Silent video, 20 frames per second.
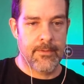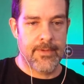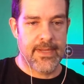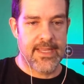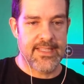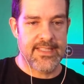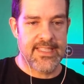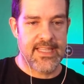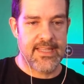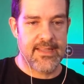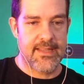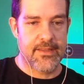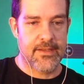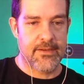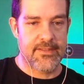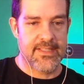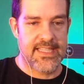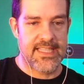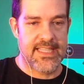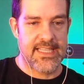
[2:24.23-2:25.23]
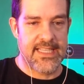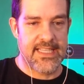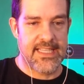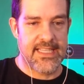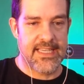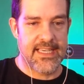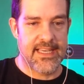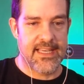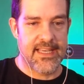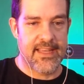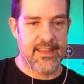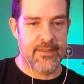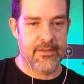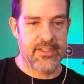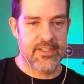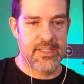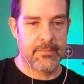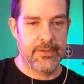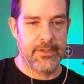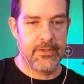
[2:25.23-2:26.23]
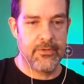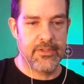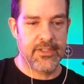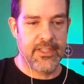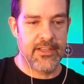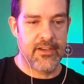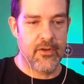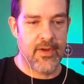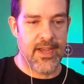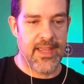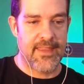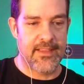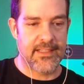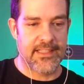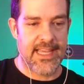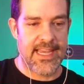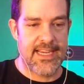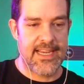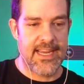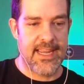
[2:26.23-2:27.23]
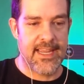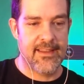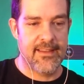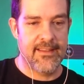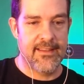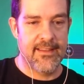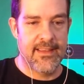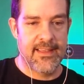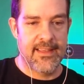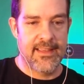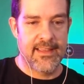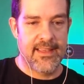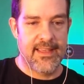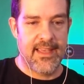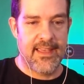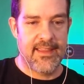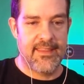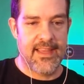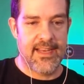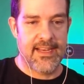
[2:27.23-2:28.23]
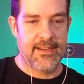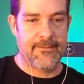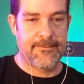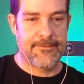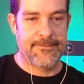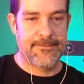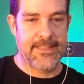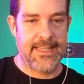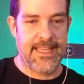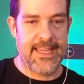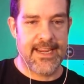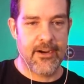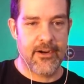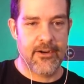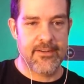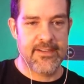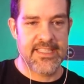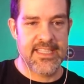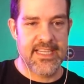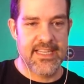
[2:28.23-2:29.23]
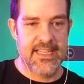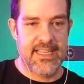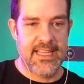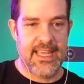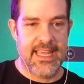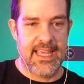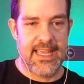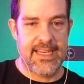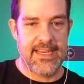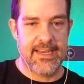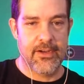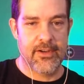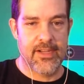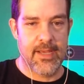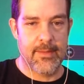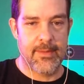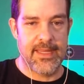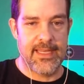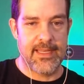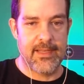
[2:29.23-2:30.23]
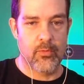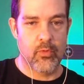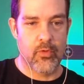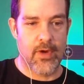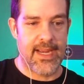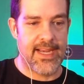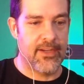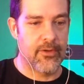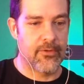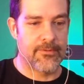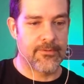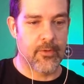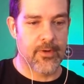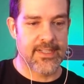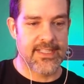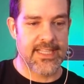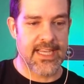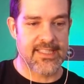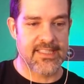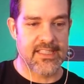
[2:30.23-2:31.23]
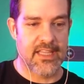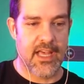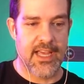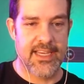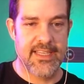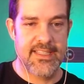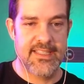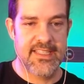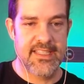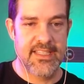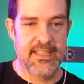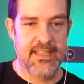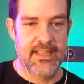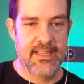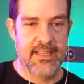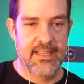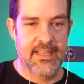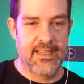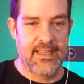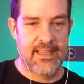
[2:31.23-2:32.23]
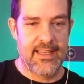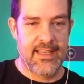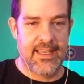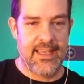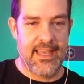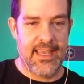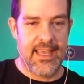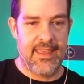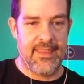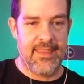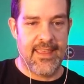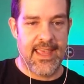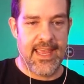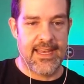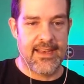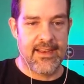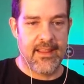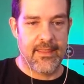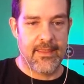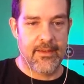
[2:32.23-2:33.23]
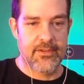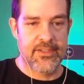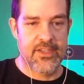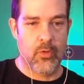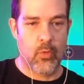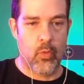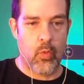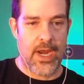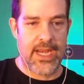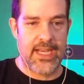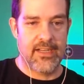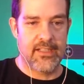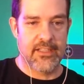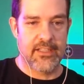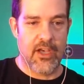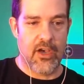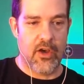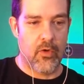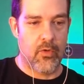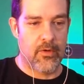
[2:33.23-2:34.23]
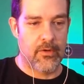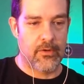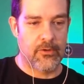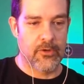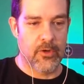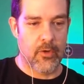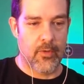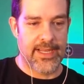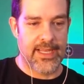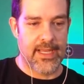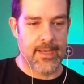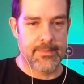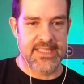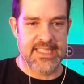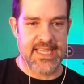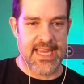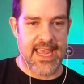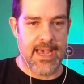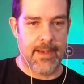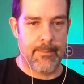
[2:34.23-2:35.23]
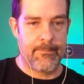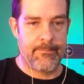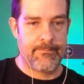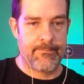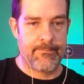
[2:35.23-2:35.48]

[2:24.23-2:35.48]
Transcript: can see that there's the blue glow and the lightning, and then it flares, and here come the radial vortex lines. And then there's the white glow growing up Sam.